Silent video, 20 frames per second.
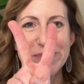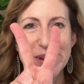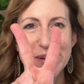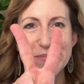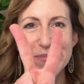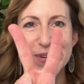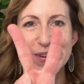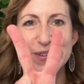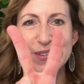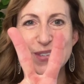
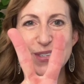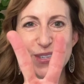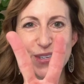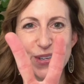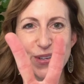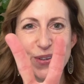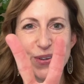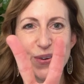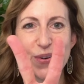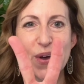number
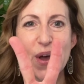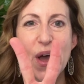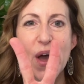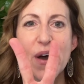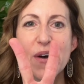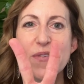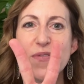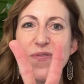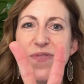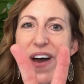two,
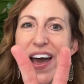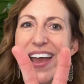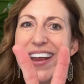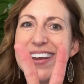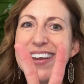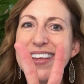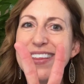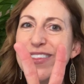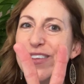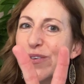
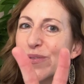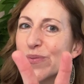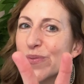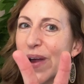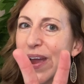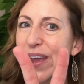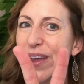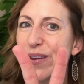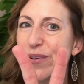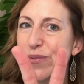finding the
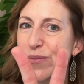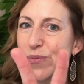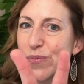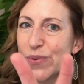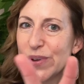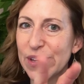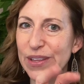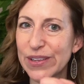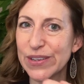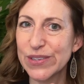right
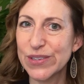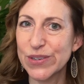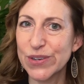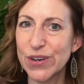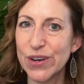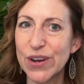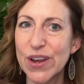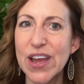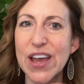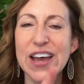
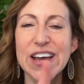realtor.